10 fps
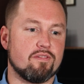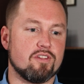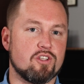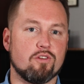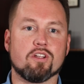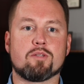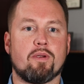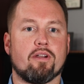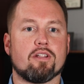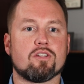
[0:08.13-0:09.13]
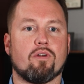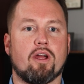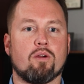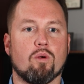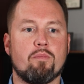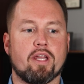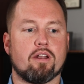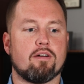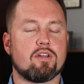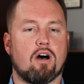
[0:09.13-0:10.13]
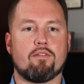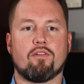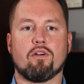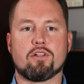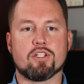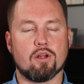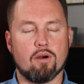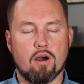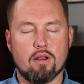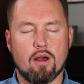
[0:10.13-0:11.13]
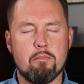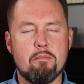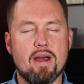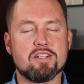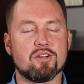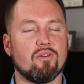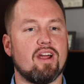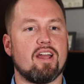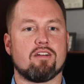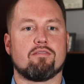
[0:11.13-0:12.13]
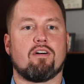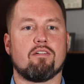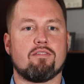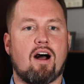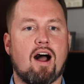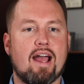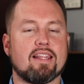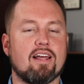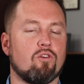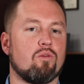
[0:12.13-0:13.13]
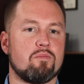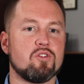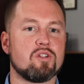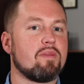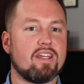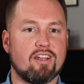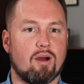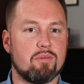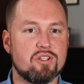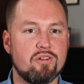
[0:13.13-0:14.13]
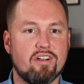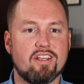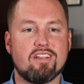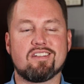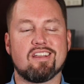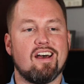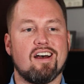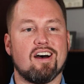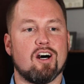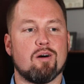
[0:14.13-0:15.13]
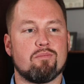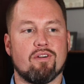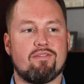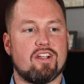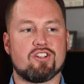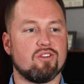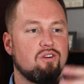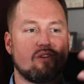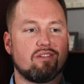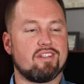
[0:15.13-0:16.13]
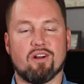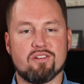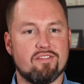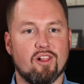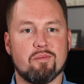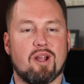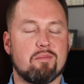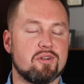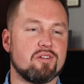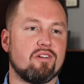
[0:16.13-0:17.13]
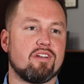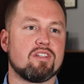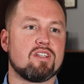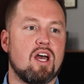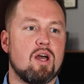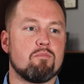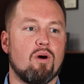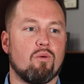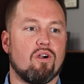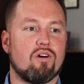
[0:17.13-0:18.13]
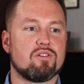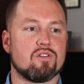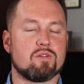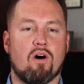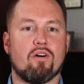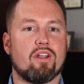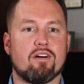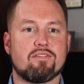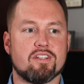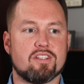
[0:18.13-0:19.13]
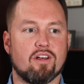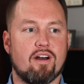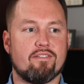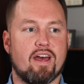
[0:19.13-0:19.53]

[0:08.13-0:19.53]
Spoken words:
of the student experience, right? We're big enough to offer just an immense array of high-level music-making opportunities, professional, development opportunities, but we're also small enough to still have